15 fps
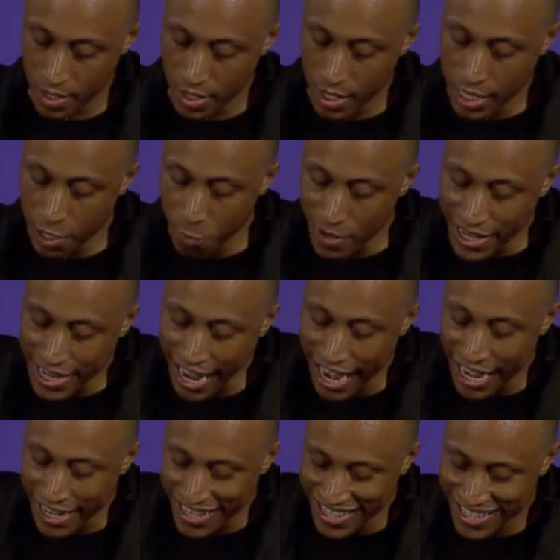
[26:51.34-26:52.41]
he
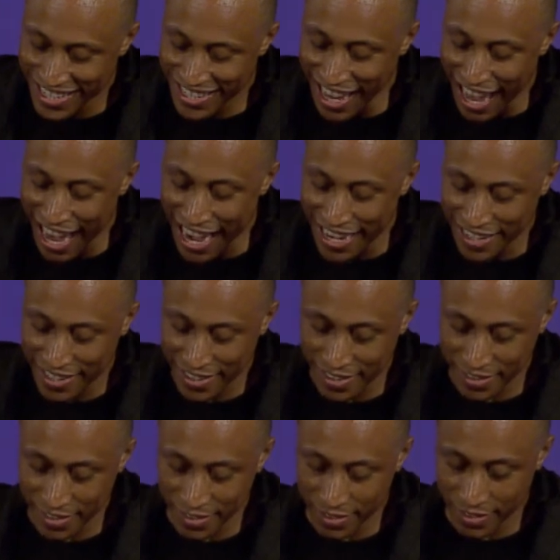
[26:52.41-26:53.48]
regained his sight
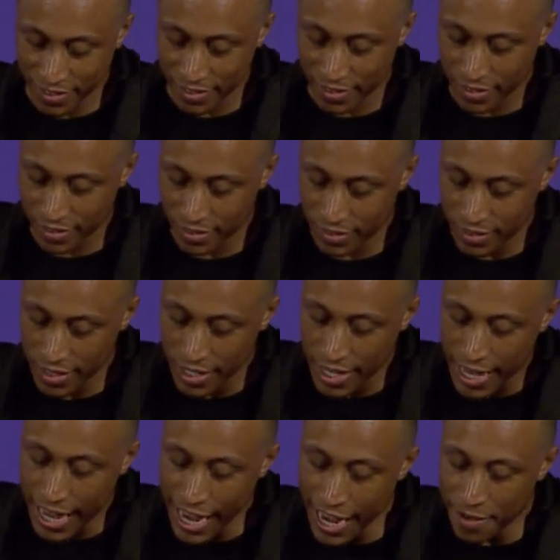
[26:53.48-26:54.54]

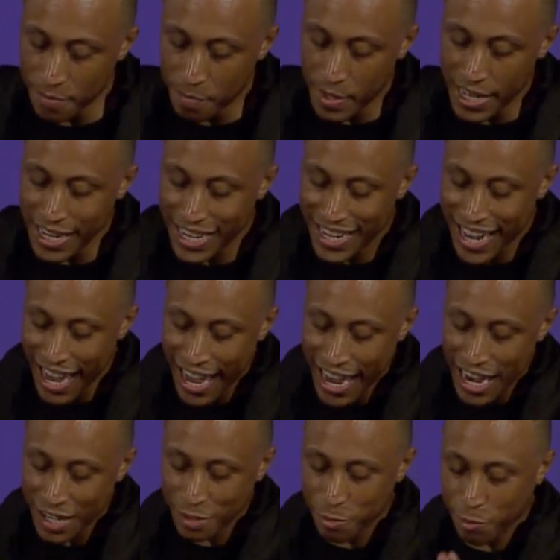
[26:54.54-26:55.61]
and
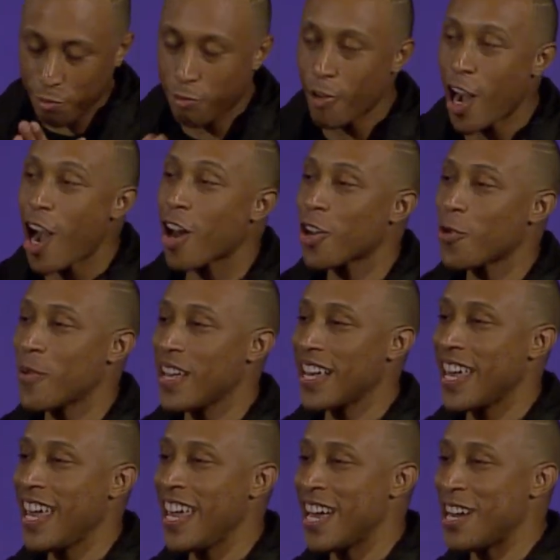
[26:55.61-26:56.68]
began following
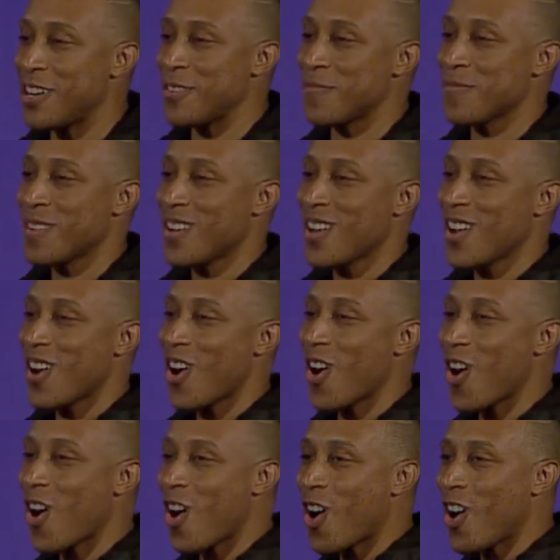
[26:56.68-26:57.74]
him
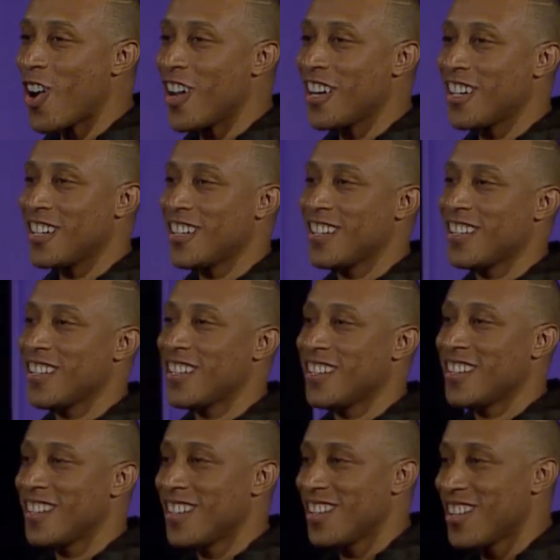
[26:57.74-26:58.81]
on
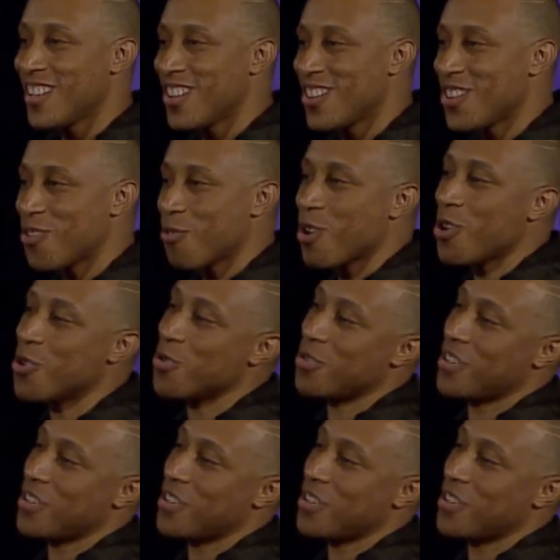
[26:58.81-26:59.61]
the road.